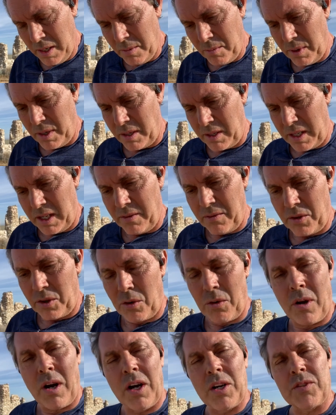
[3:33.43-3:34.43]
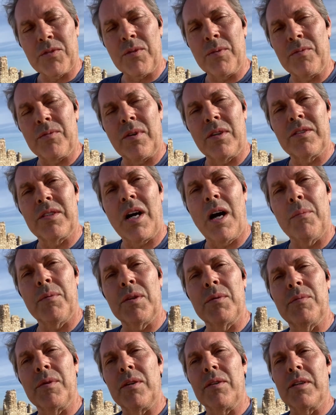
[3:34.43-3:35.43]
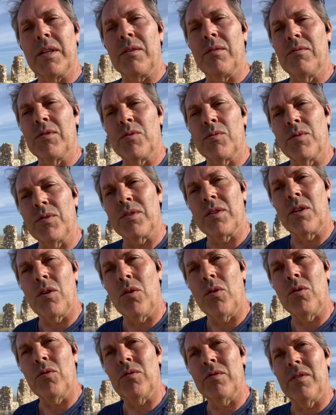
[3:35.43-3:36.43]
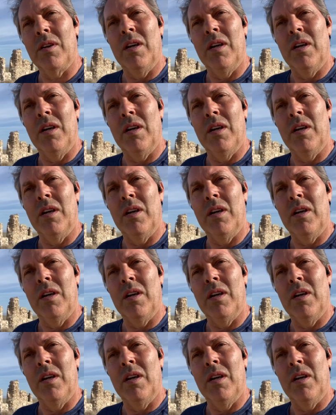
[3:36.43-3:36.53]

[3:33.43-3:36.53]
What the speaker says: But even the cross from on top of the building, which was an old